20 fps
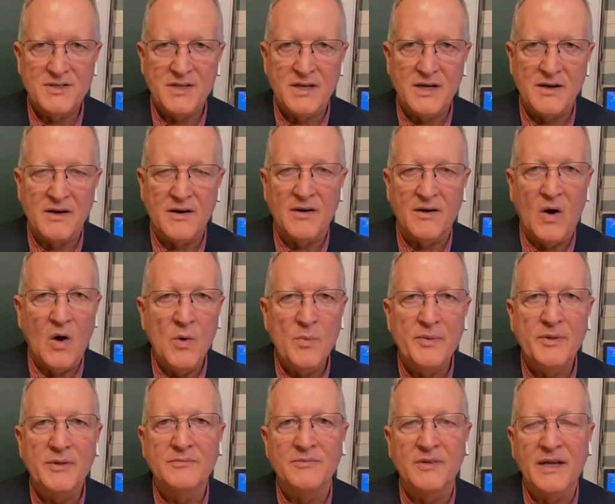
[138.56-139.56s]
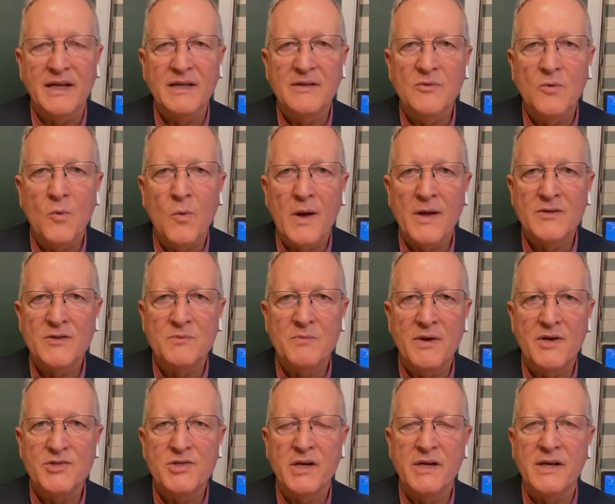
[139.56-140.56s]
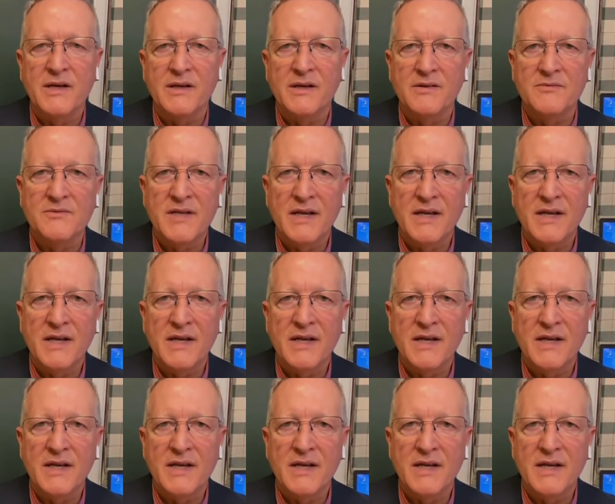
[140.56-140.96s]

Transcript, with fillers: that are open in West Michigan.